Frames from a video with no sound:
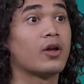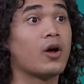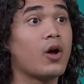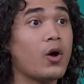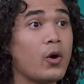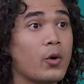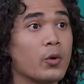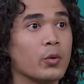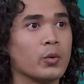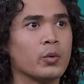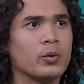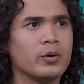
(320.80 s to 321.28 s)

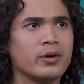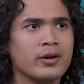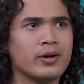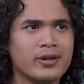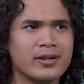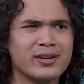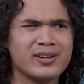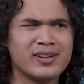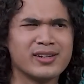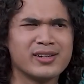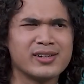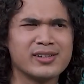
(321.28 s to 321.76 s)
Oh,
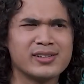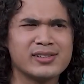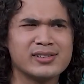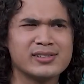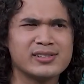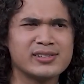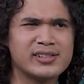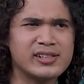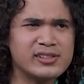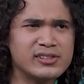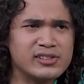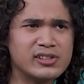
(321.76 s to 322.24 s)

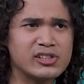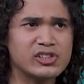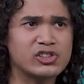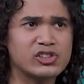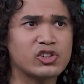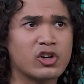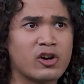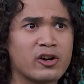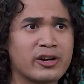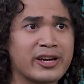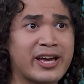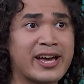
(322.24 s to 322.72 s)
since the
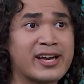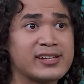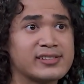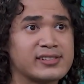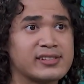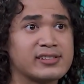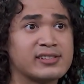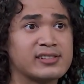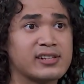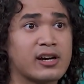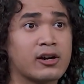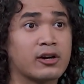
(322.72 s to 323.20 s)
strong
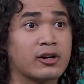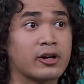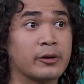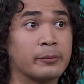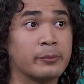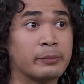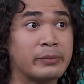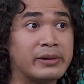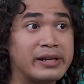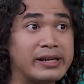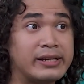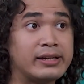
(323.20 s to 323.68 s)
acids are
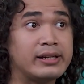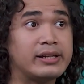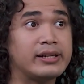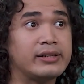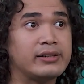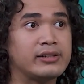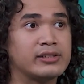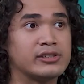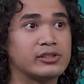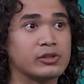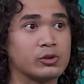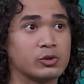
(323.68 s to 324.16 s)
completely
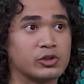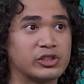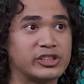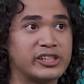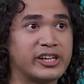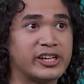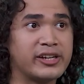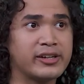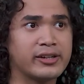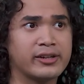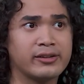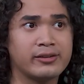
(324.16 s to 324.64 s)

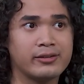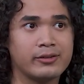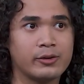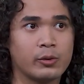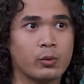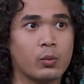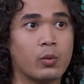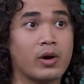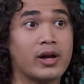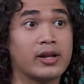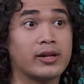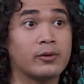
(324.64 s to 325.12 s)
dissociated
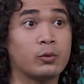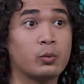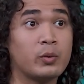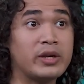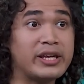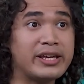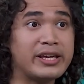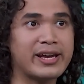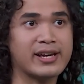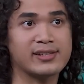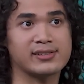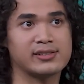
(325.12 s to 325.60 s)
while the
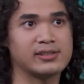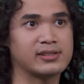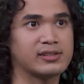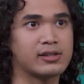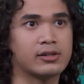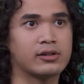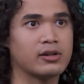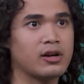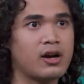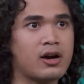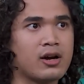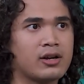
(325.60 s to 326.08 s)
weak acids
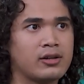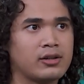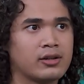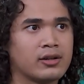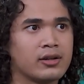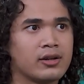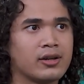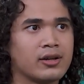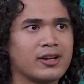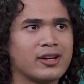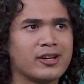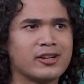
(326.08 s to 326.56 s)
are not,
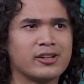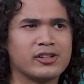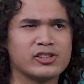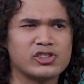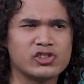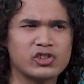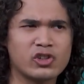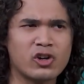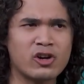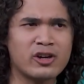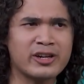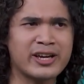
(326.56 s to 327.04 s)
the
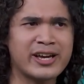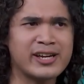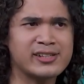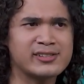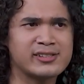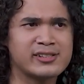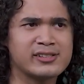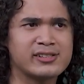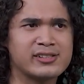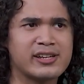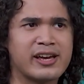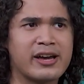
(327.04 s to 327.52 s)
strong
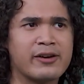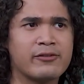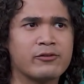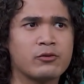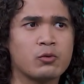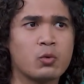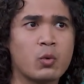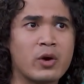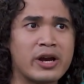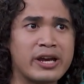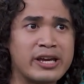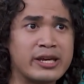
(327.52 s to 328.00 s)
acids
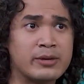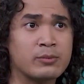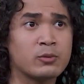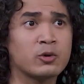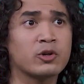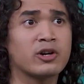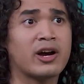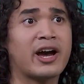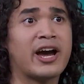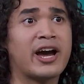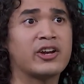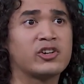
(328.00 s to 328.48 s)
have way
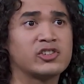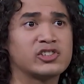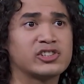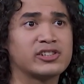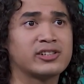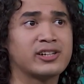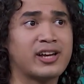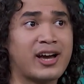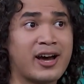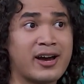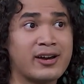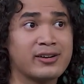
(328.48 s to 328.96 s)
more
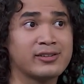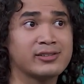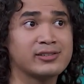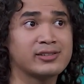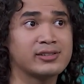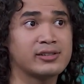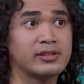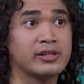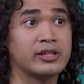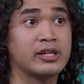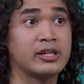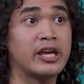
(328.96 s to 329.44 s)
hydrogen
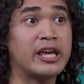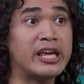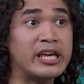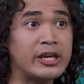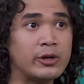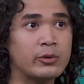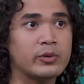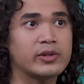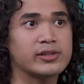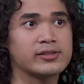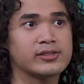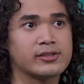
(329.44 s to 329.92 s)
ions in
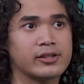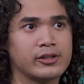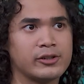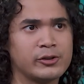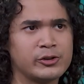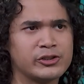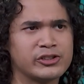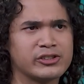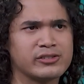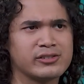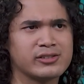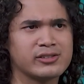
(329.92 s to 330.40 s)
aqueous
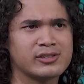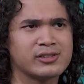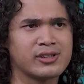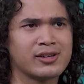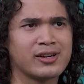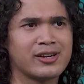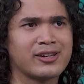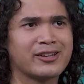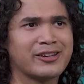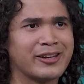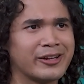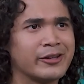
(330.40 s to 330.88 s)
solutions
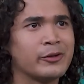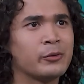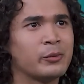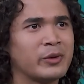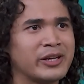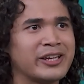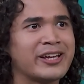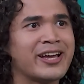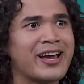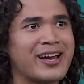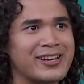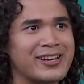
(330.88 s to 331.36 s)
than the weak